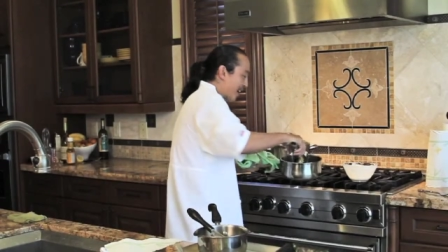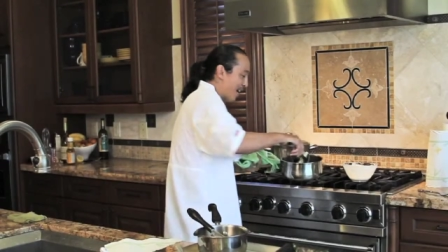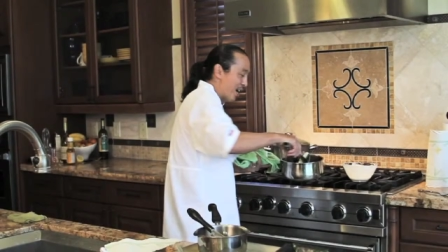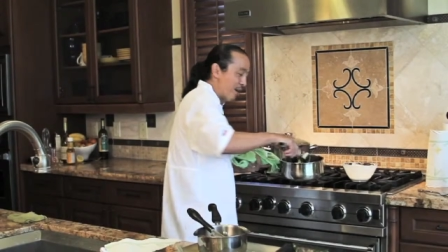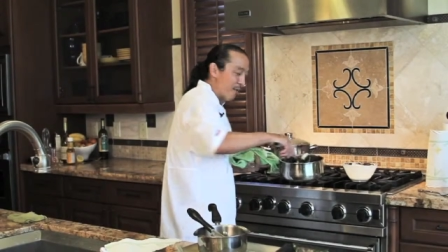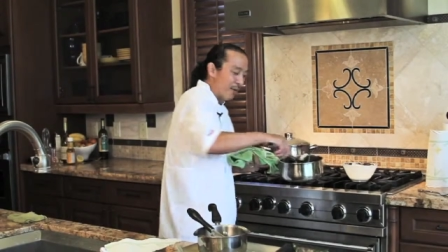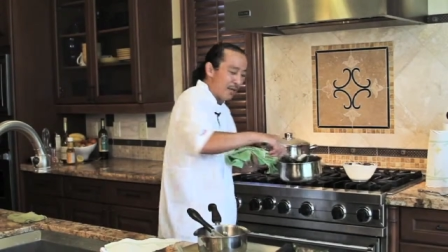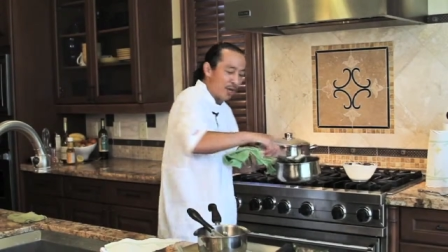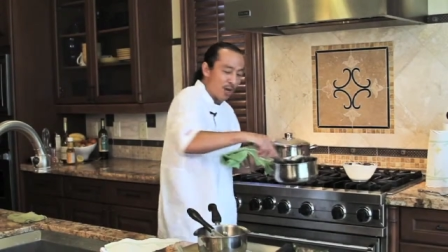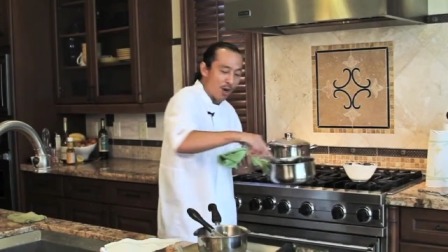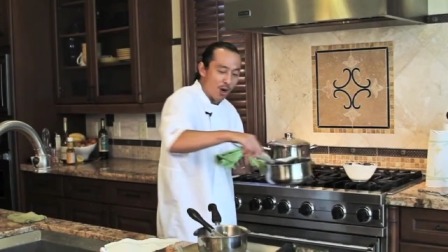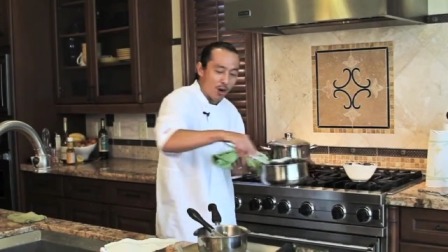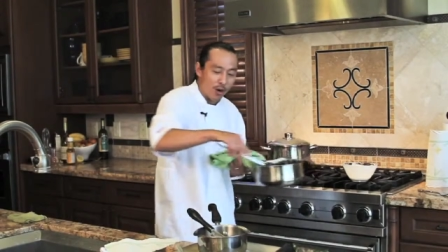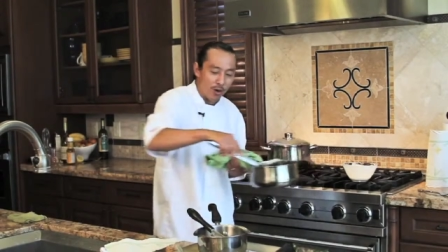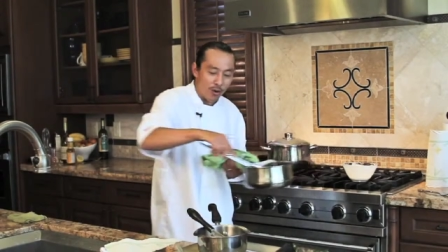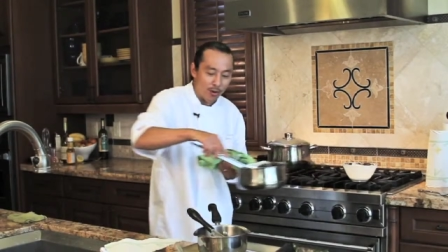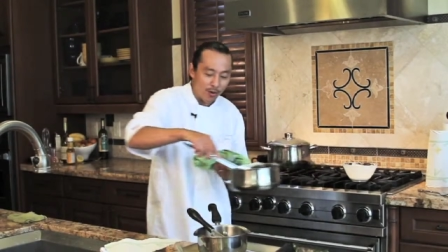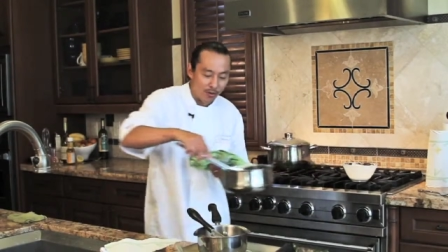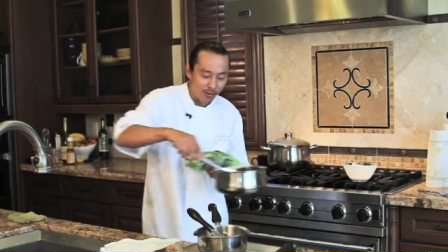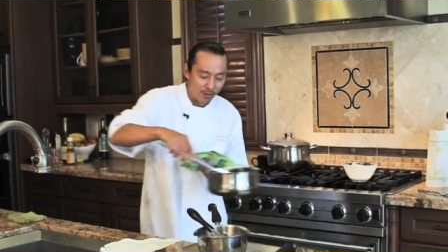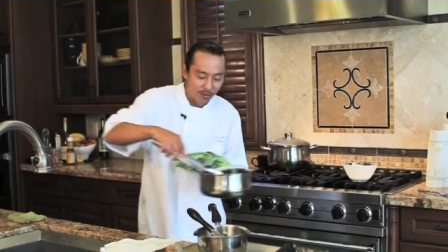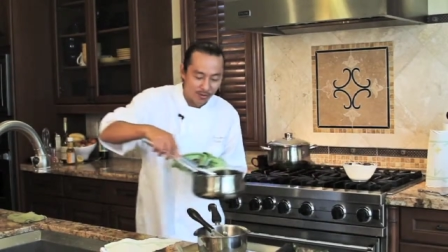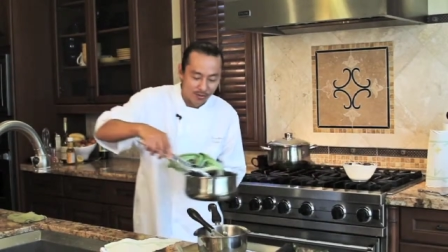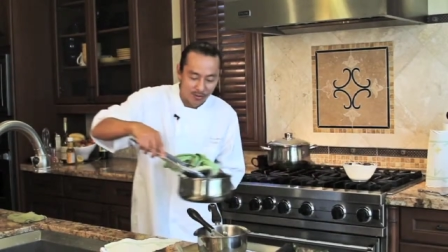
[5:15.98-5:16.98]
here we go.
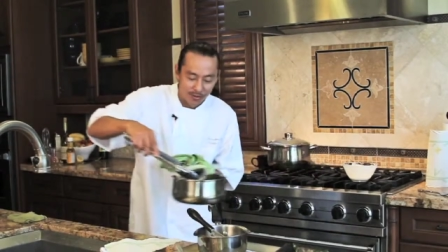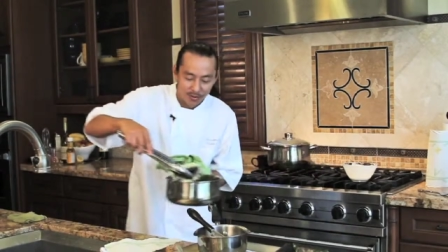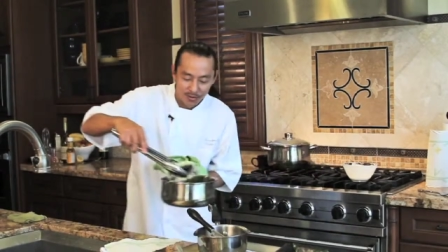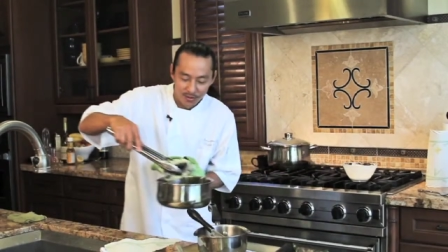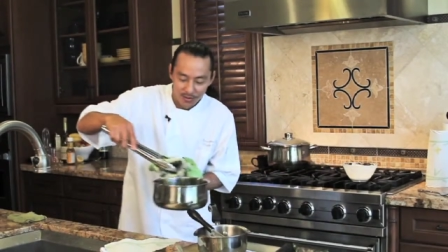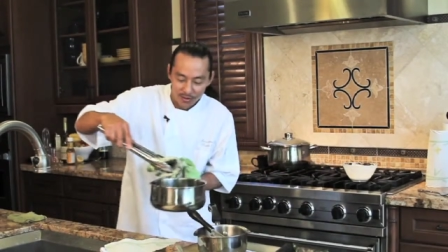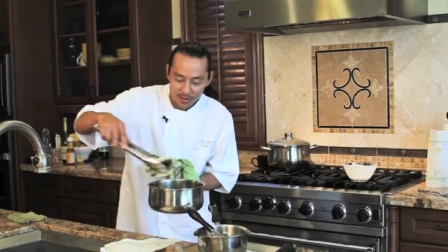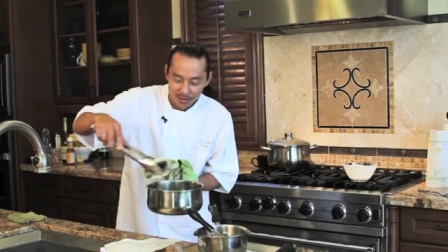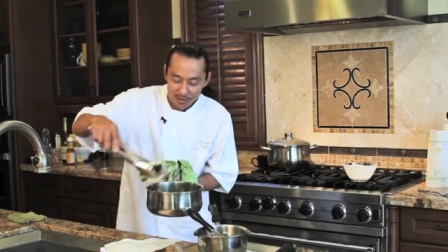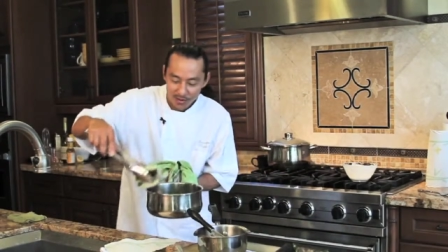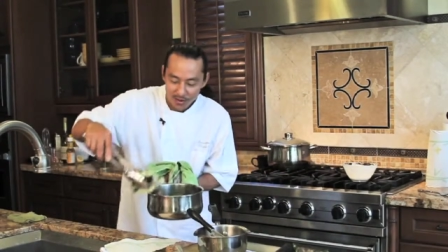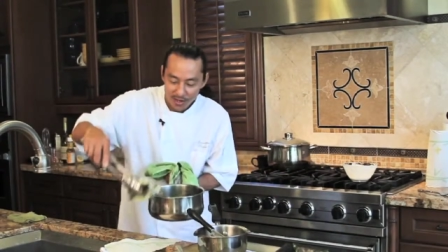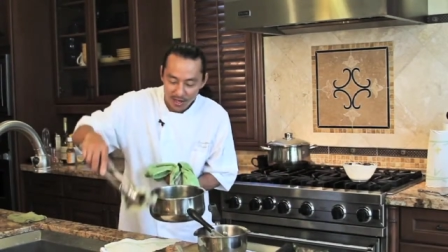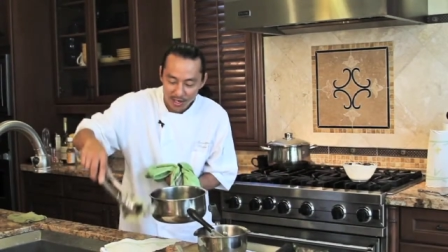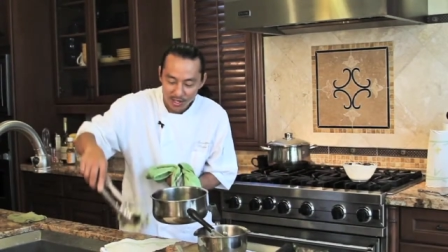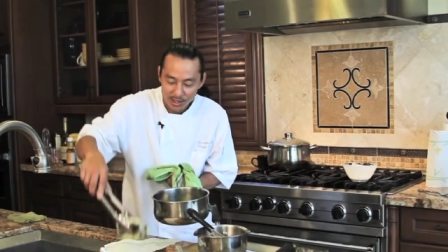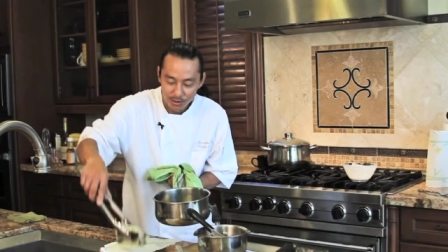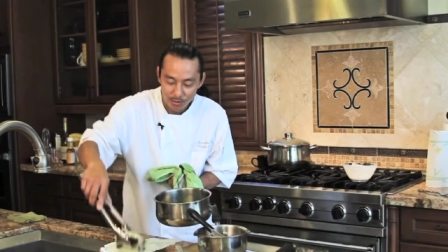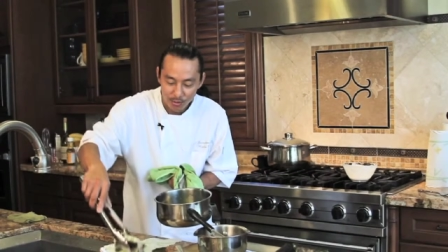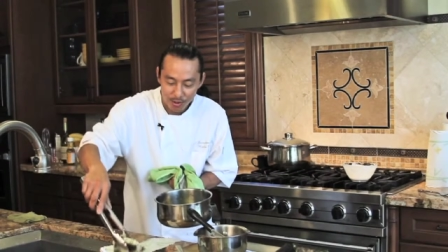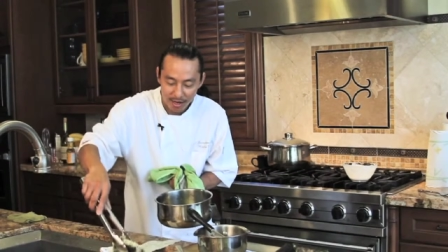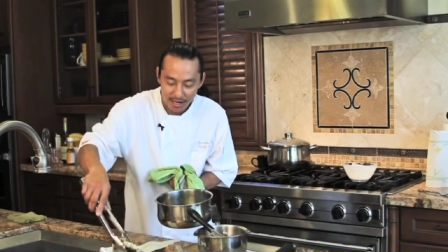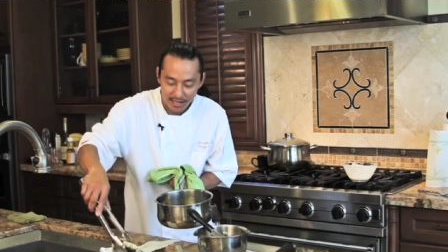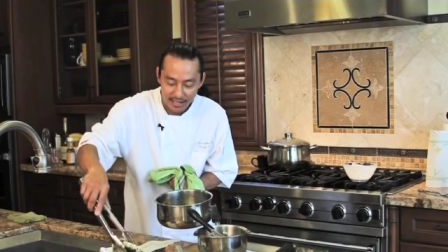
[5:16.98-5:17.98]

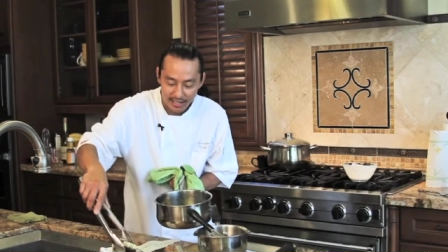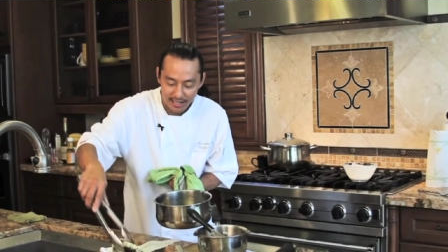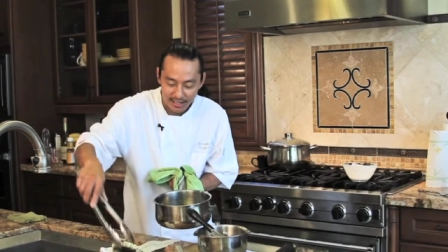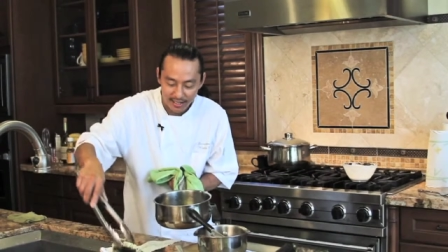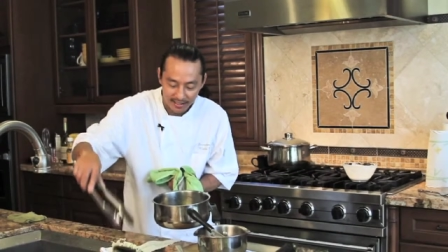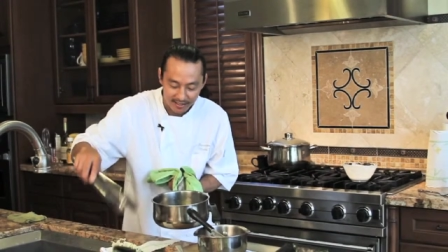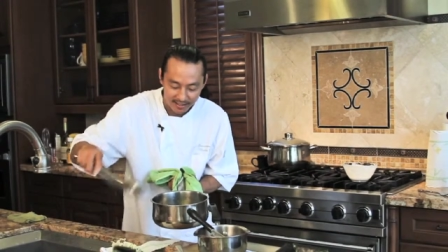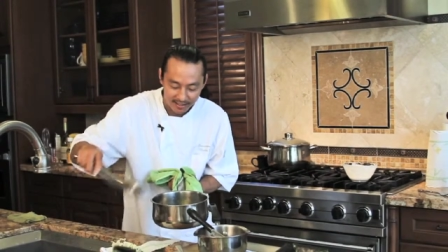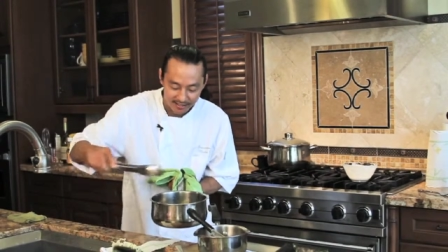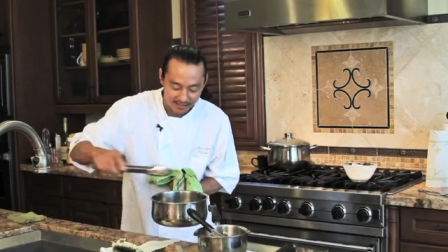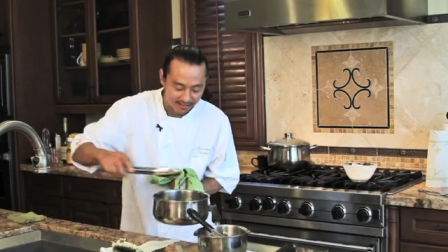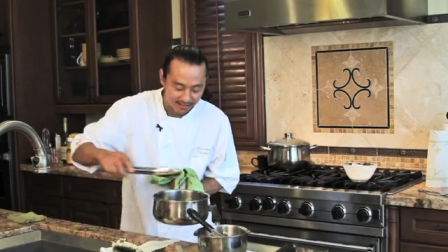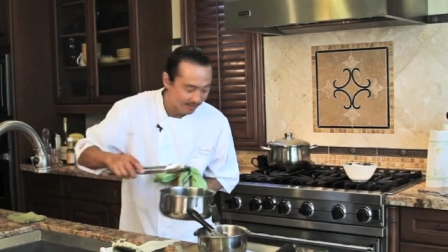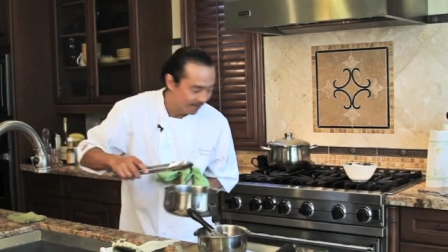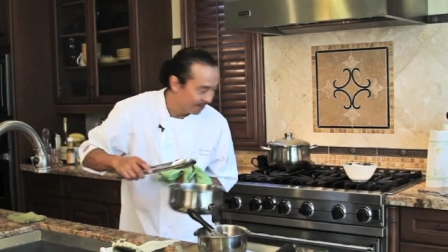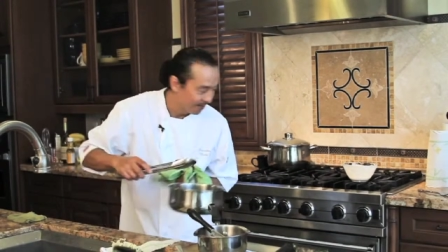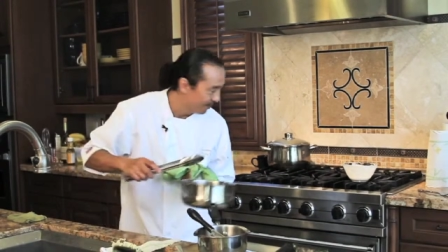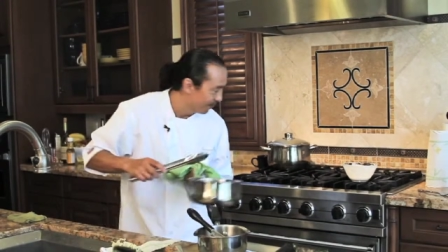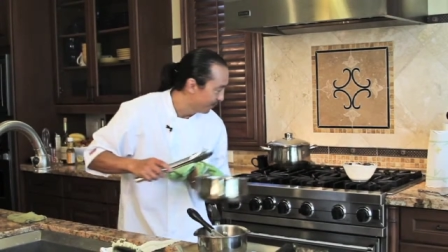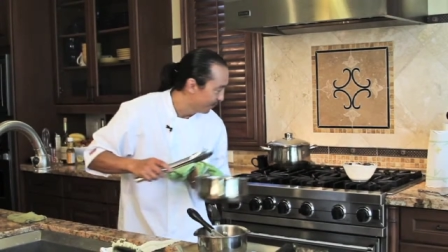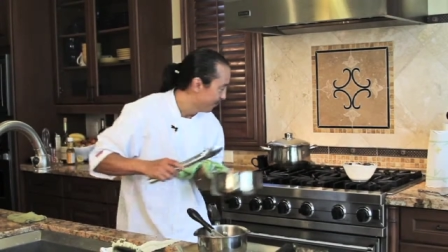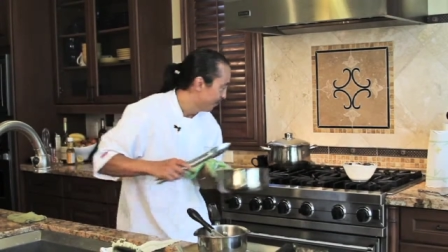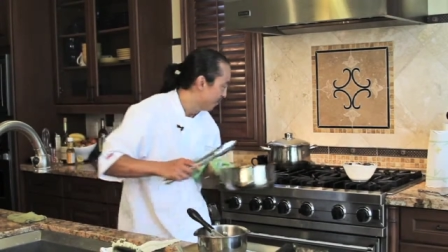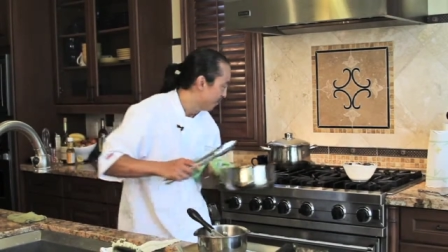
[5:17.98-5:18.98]
It's ready.
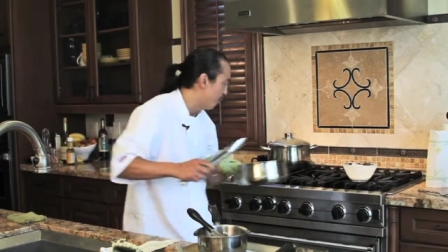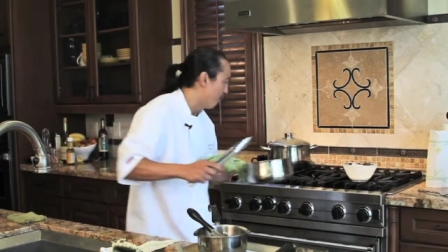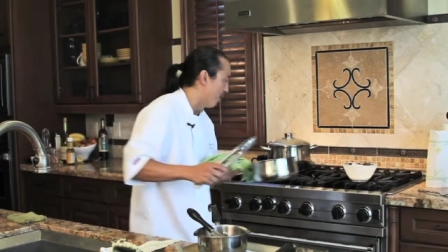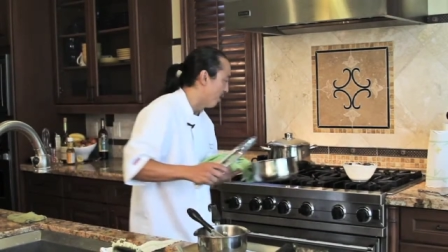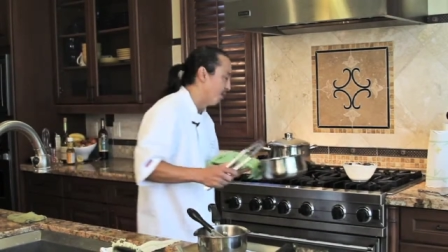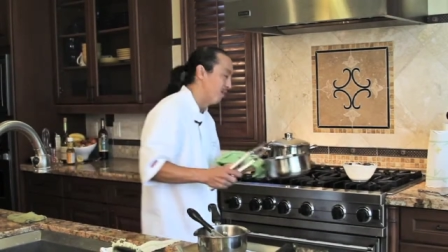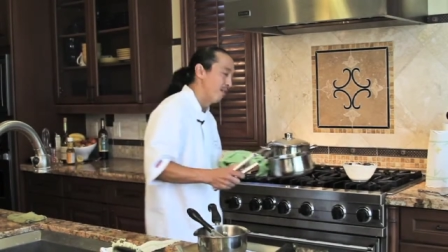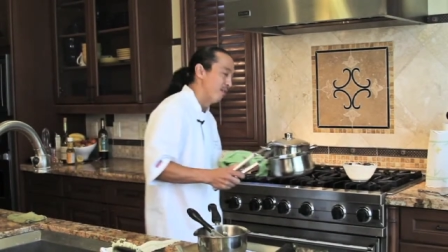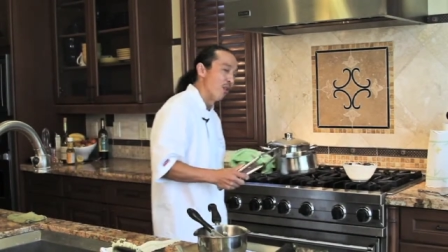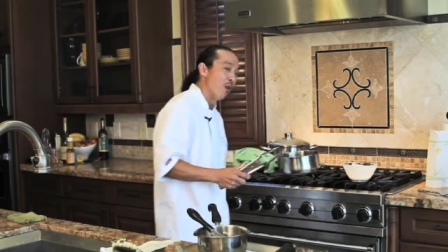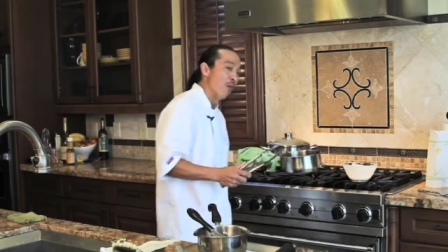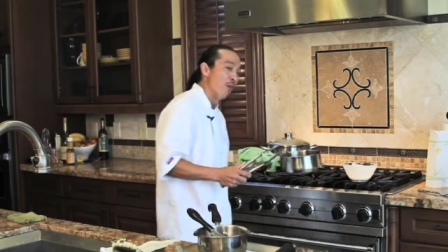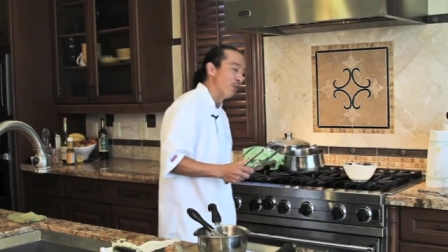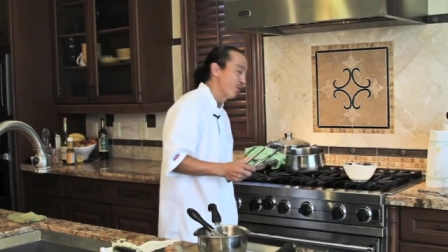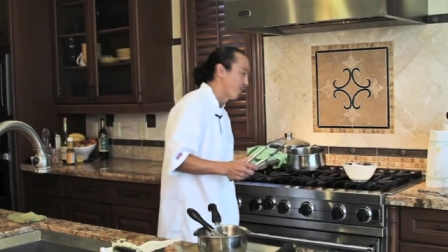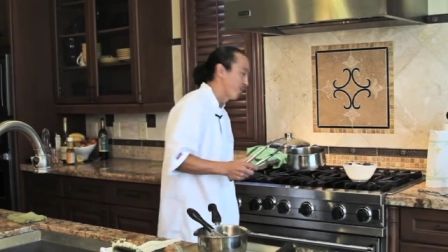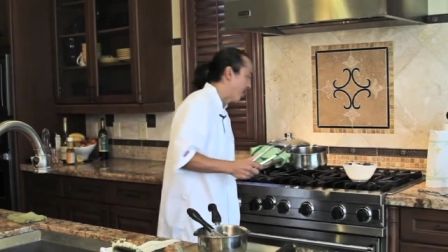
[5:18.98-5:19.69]
Well, almost